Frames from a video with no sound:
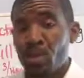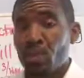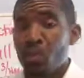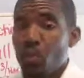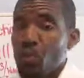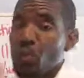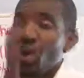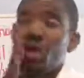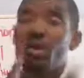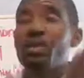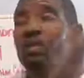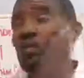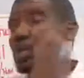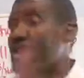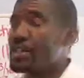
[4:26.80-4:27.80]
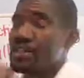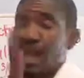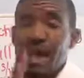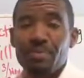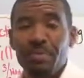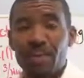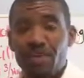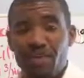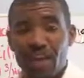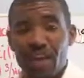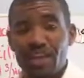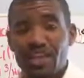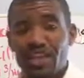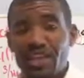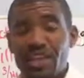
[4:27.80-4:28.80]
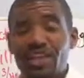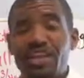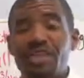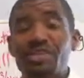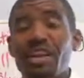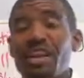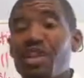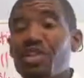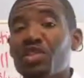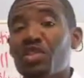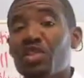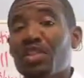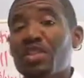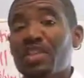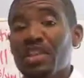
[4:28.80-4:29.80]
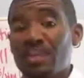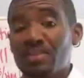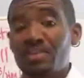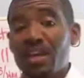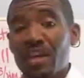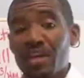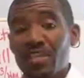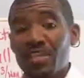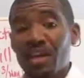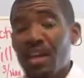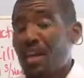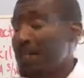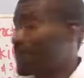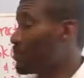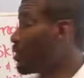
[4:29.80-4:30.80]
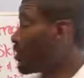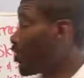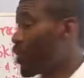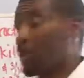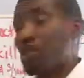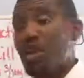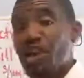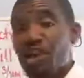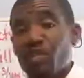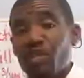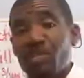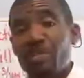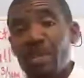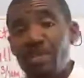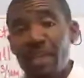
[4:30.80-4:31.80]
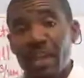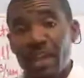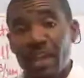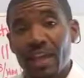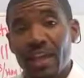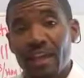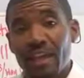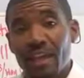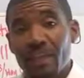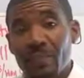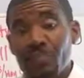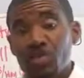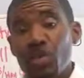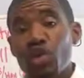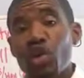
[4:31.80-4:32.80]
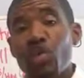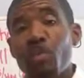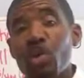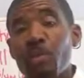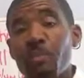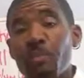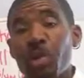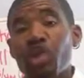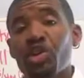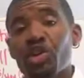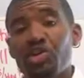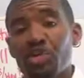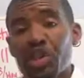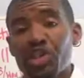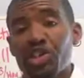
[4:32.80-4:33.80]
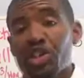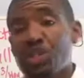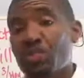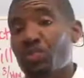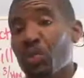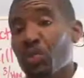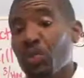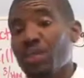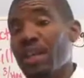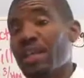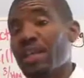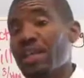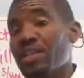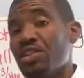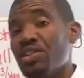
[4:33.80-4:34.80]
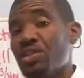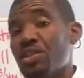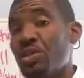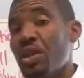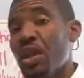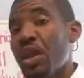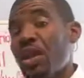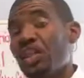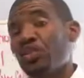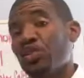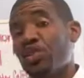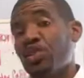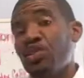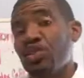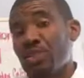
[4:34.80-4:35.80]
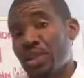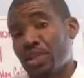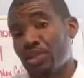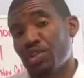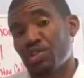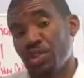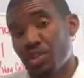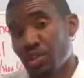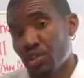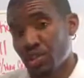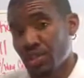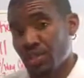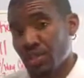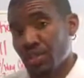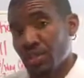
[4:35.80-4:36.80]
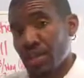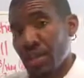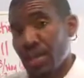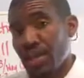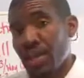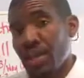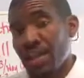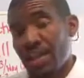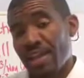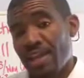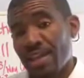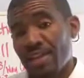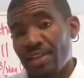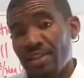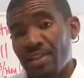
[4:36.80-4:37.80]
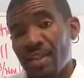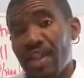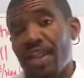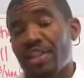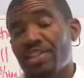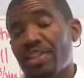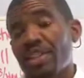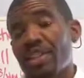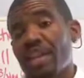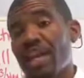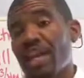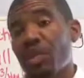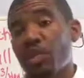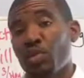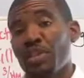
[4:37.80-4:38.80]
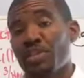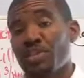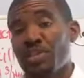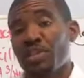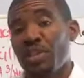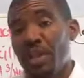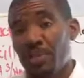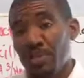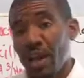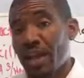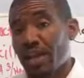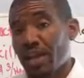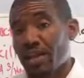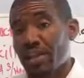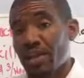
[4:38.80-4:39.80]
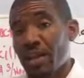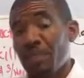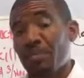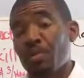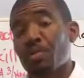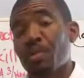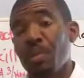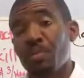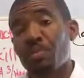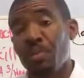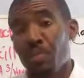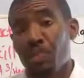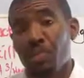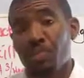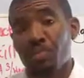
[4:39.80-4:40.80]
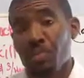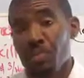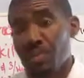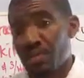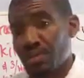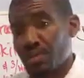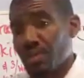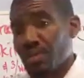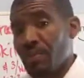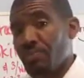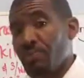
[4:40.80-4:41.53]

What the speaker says: Whoa, what a slap in the face. It's going to be another 3 to 6 months before you hear from them again. So you don't want to burn your bridges. But what that does do is for those that are instructing you to do that is it's going to increase their pockets, but it's going to burn your bridges.